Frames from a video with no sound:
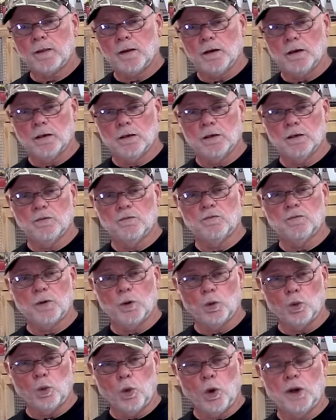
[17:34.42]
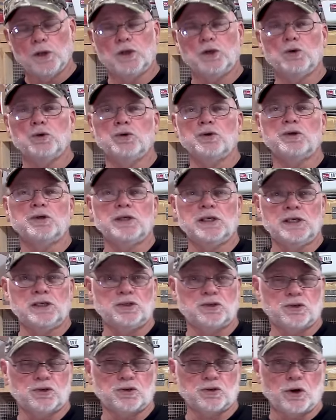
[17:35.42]
of what you
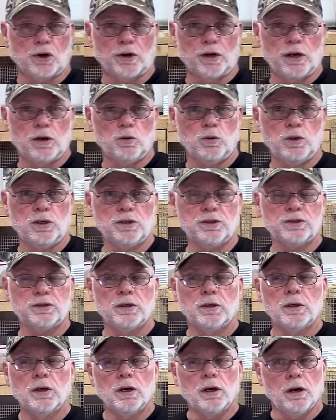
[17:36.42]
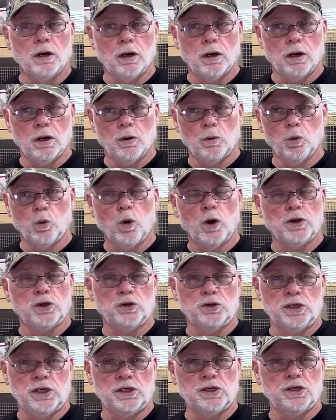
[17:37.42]
need to start out with, uh, what
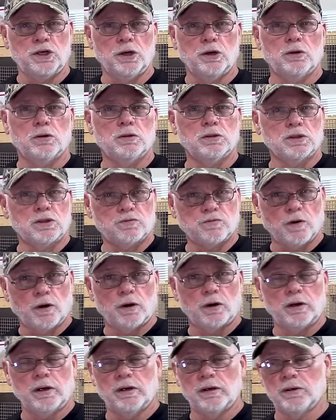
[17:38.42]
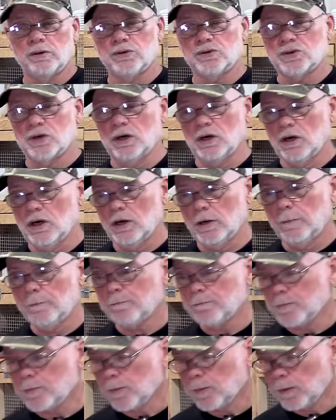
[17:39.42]
you need to know as far as uh,
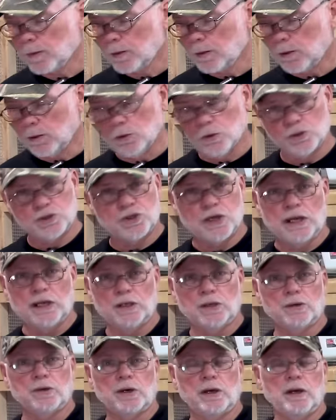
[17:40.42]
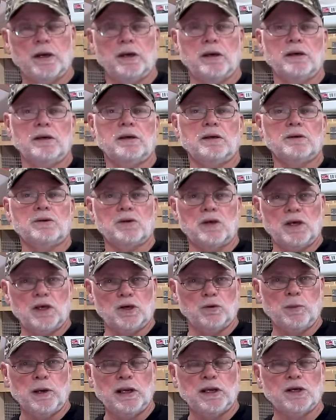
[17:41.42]
you know, setting your eggs,
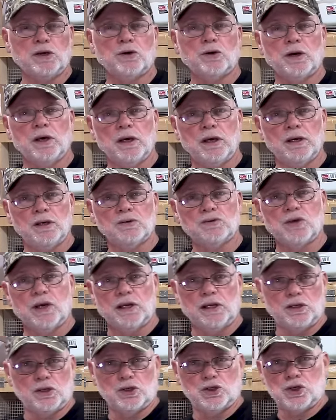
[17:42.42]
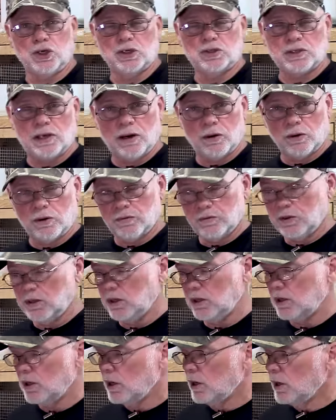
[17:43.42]
incubating your eggs, getting the chicks out of
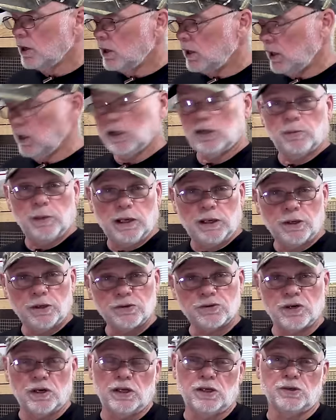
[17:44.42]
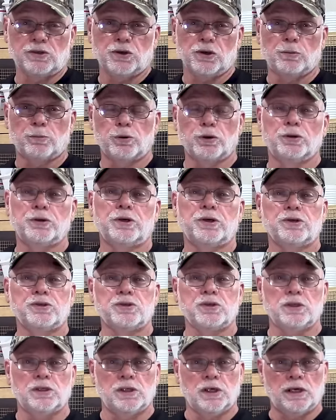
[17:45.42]
the incubators and into the
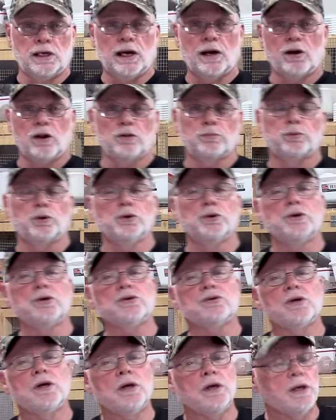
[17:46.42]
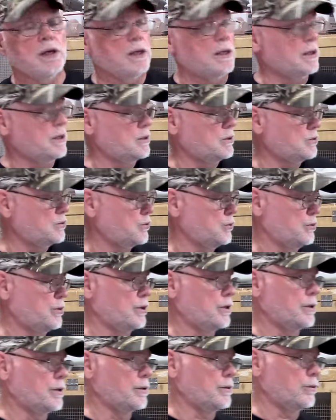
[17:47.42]
brooders, and then out of the brooders and into
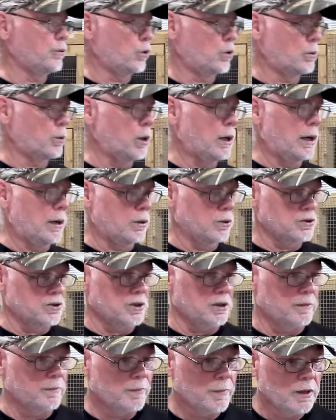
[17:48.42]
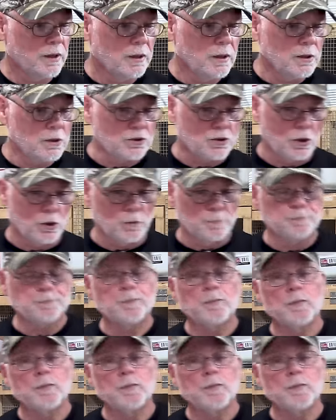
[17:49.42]
their normal housing. So